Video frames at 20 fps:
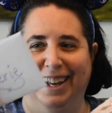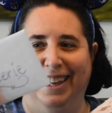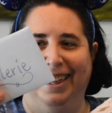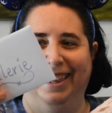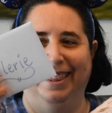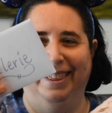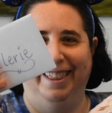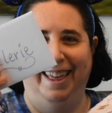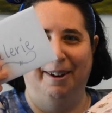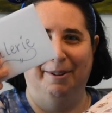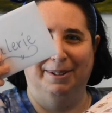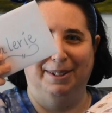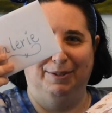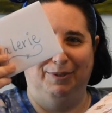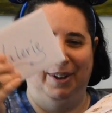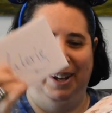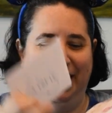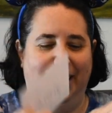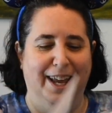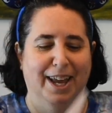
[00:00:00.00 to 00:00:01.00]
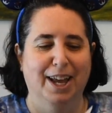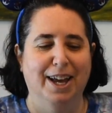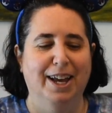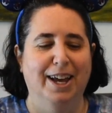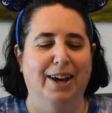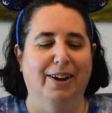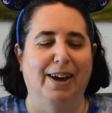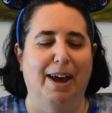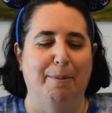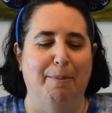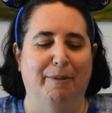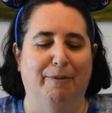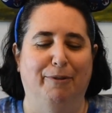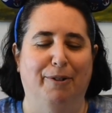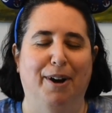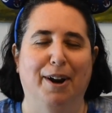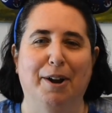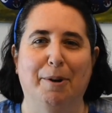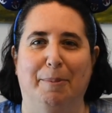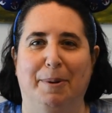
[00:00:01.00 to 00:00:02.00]
that was funny. Okay,
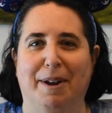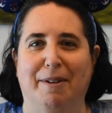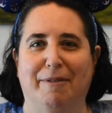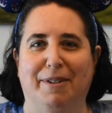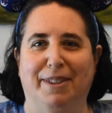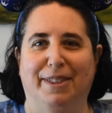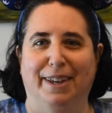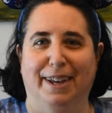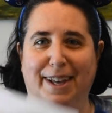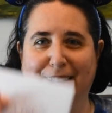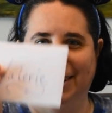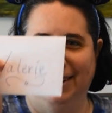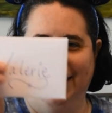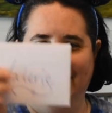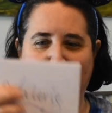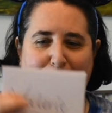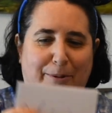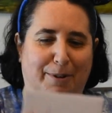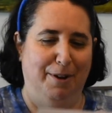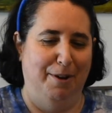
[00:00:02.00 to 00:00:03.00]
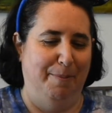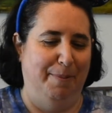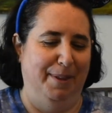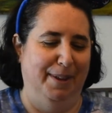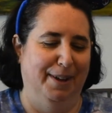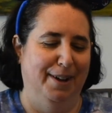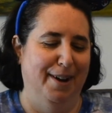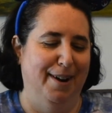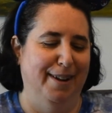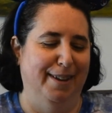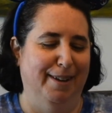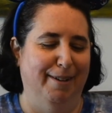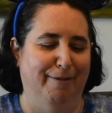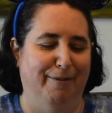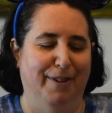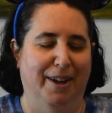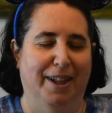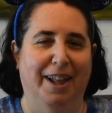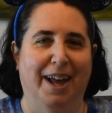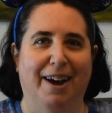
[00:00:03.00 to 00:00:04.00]
before I open everything else, I will open the card that
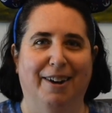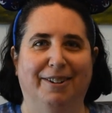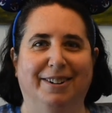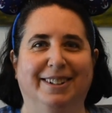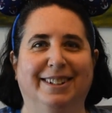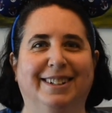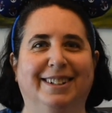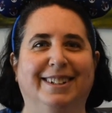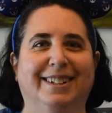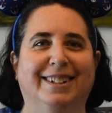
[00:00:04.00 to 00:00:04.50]
fell out.